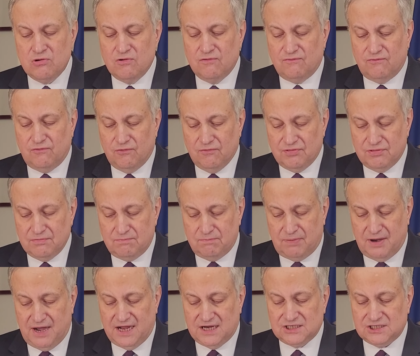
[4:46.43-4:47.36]
for the
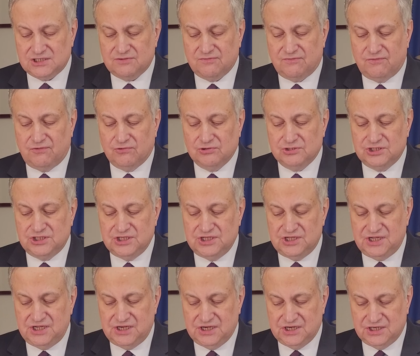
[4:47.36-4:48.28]
past 40
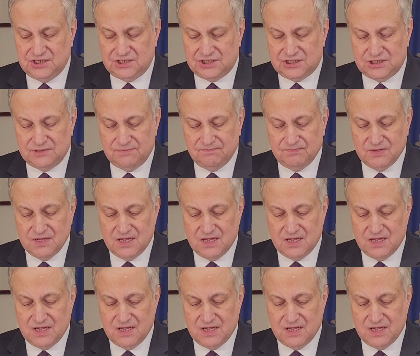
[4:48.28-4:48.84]
years,